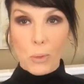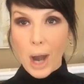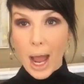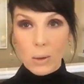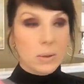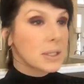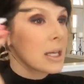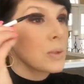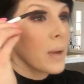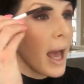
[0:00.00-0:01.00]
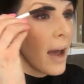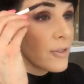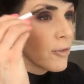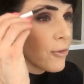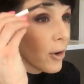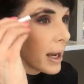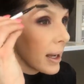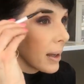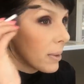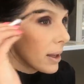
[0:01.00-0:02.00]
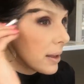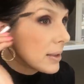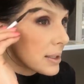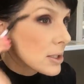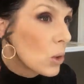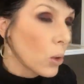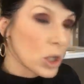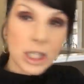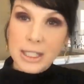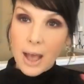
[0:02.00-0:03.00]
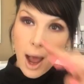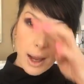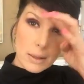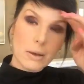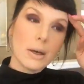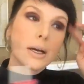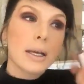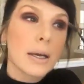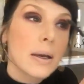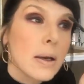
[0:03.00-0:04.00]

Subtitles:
brows because we have to frame this gorgeous eye look.